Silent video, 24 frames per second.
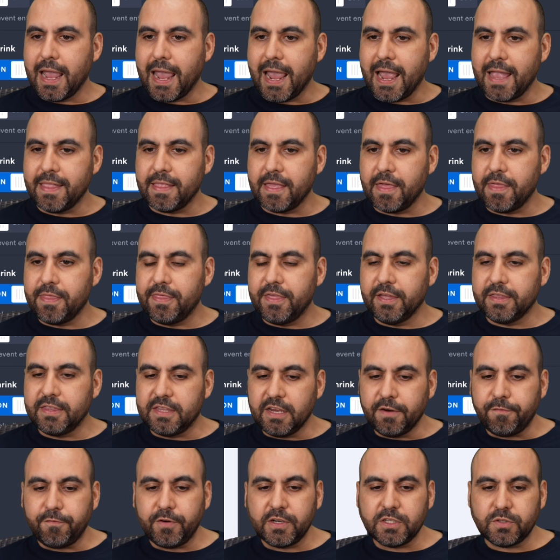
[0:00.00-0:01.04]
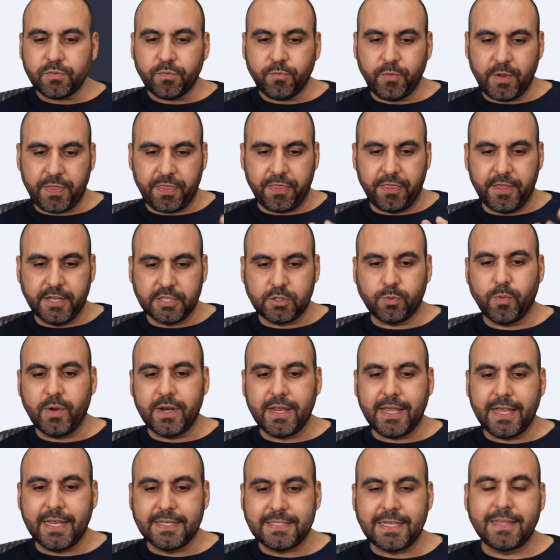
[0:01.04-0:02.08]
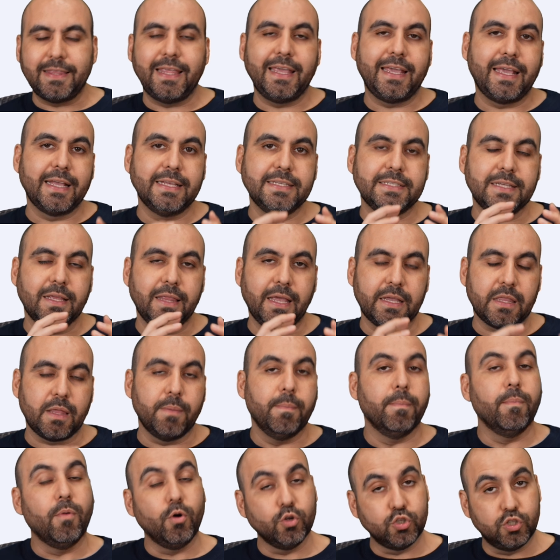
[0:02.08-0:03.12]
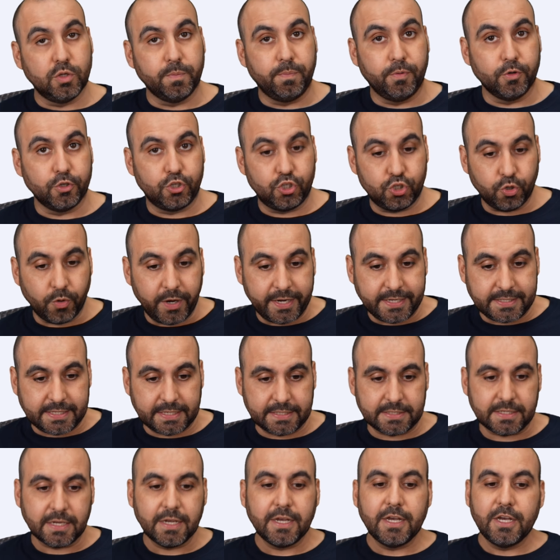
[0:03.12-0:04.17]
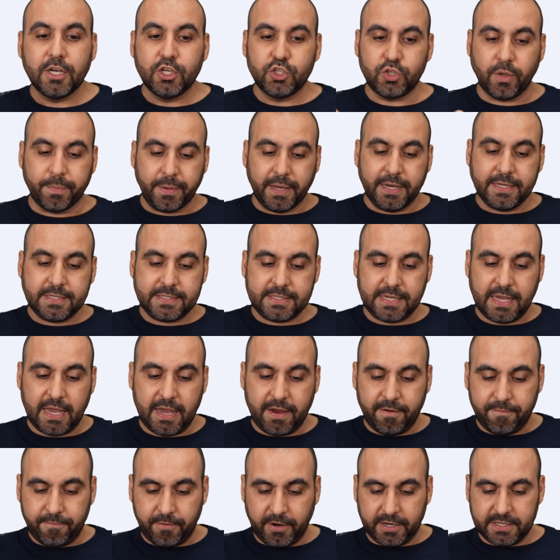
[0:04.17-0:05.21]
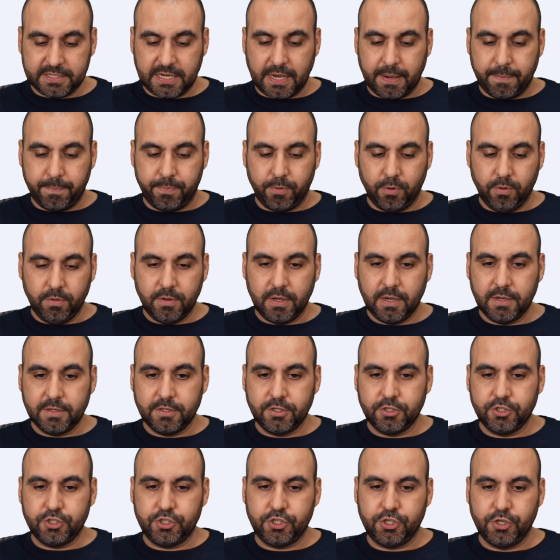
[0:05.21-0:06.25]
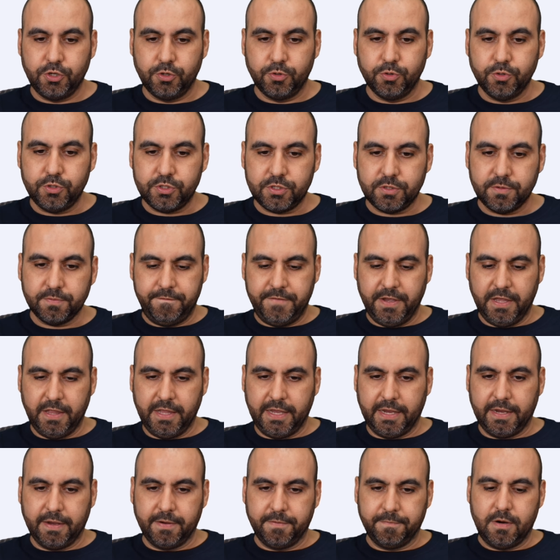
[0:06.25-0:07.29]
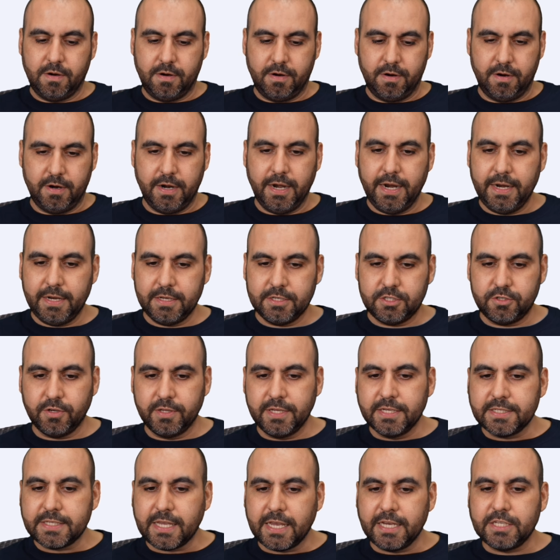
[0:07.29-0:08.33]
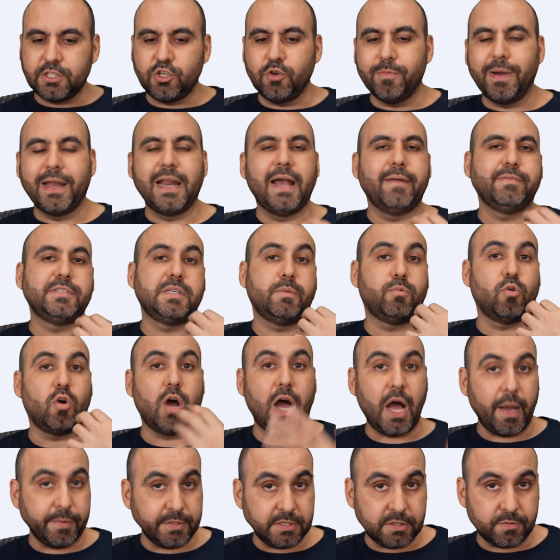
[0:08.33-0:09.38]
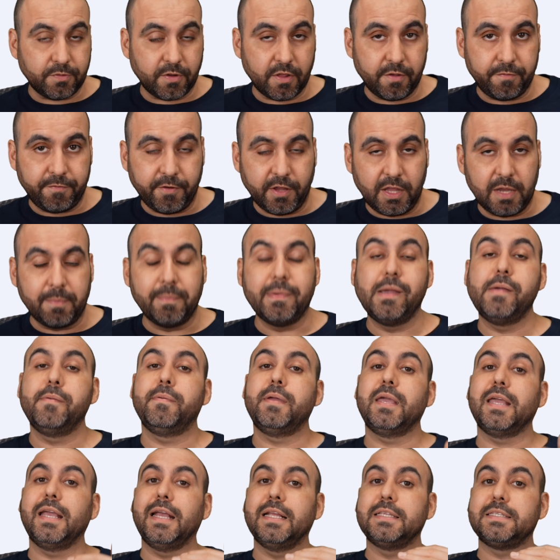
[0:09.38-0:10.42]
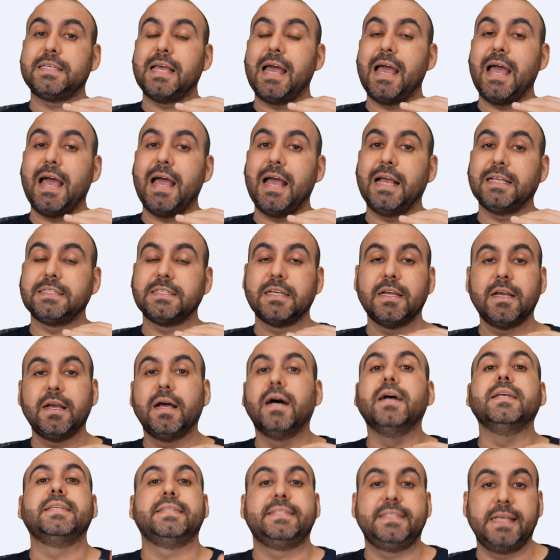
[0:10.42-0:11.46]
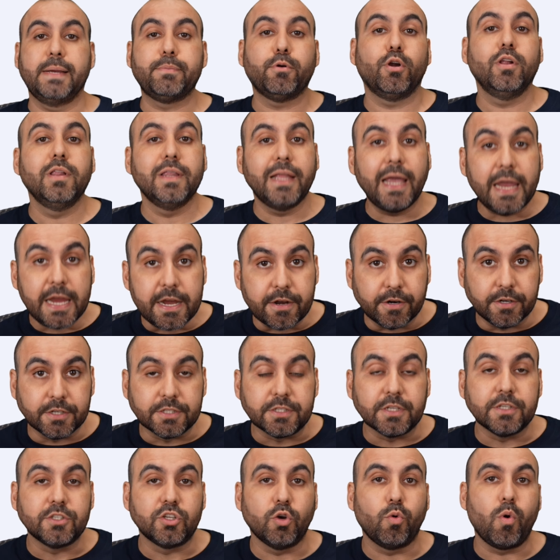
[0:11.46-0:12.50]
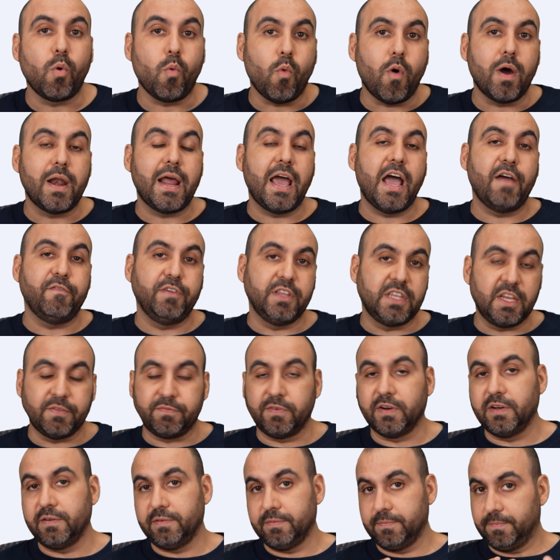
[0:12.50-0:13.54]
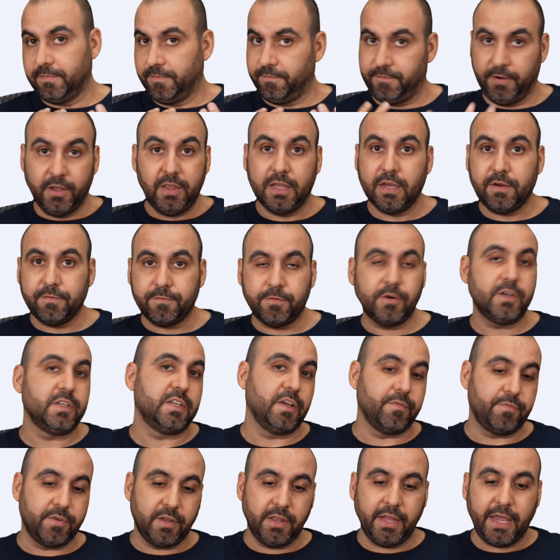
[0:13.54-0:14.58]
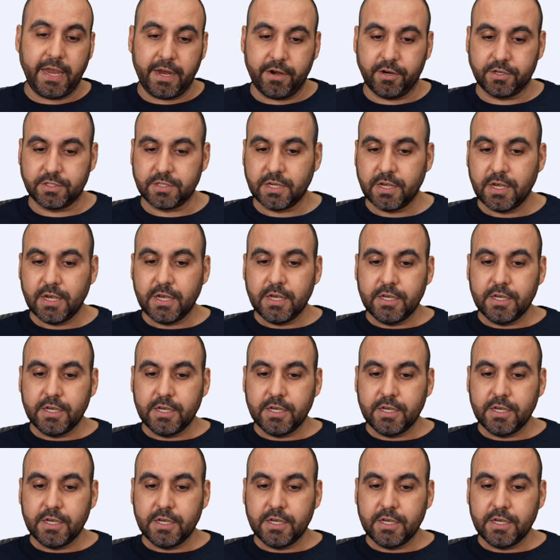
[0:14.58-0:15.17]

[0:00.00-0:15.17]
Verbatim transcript: And the difference with this one is that they can select multiple choices. So I'm gonna say, for example, choose filling right? So in this case, you might have several options for this building. Maybe it has uh, several layers. So we want to have a different building for different layers.